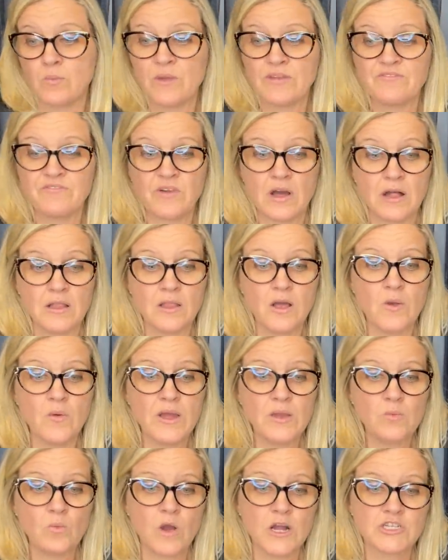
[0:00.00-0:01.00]
We follow
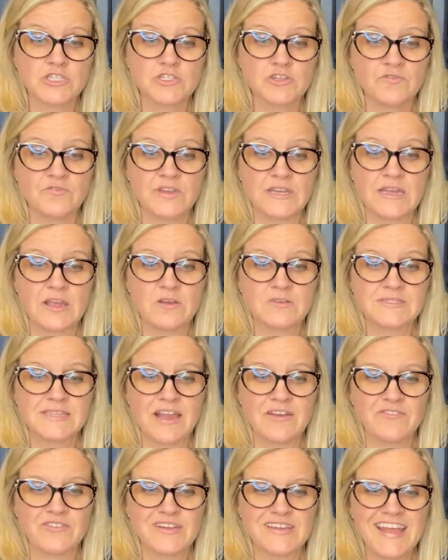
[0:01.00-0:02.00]
and watch your videos
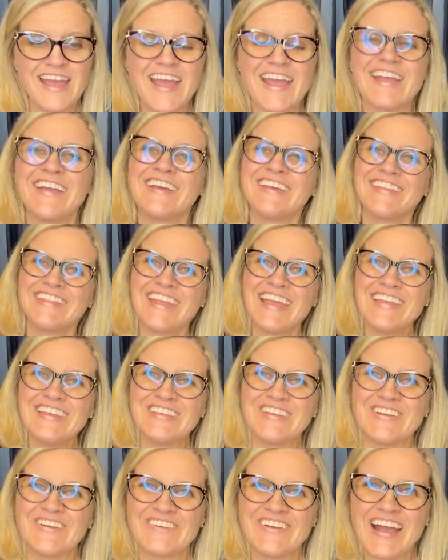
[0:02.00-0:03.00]
every day.
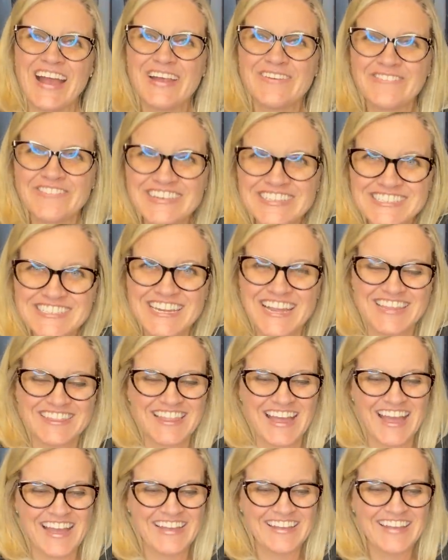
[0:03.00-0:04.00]
Thank you. I appreciate
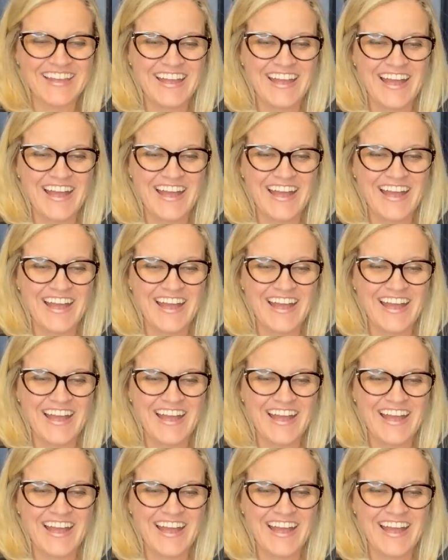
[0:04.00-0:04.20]
that.